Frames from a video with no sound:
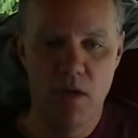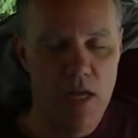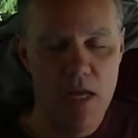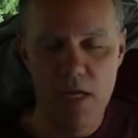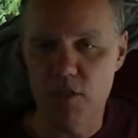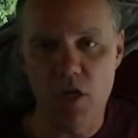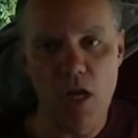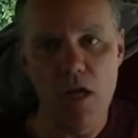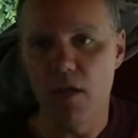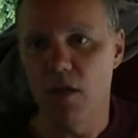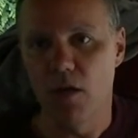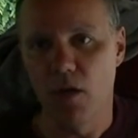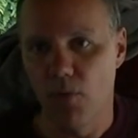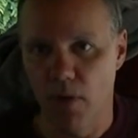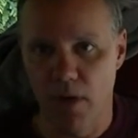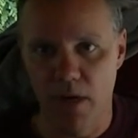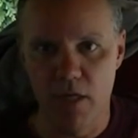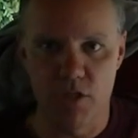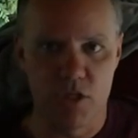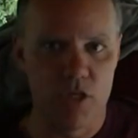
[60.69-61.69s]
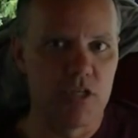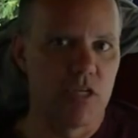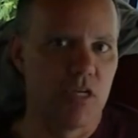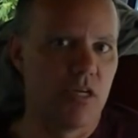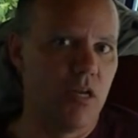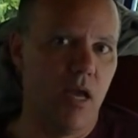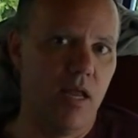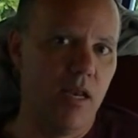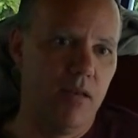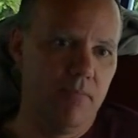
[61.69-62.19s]
It's a, you know what? It's just
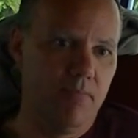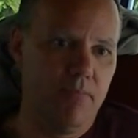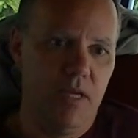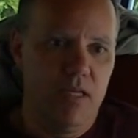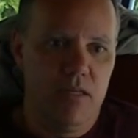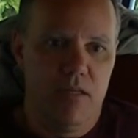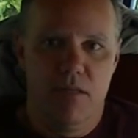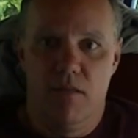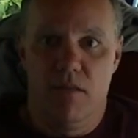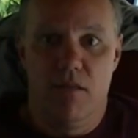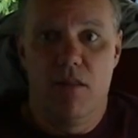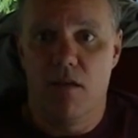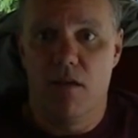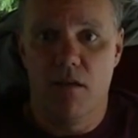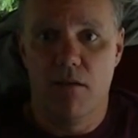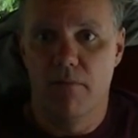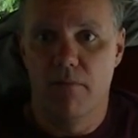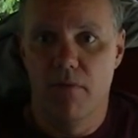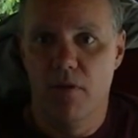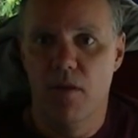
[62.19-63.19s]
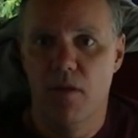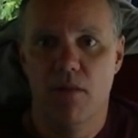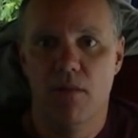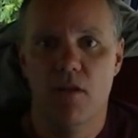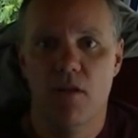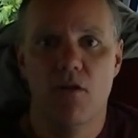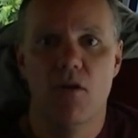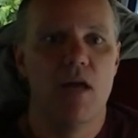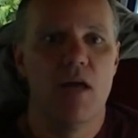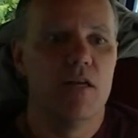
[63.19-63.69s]
a
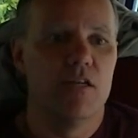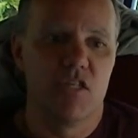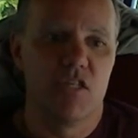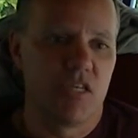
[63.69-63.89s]
the United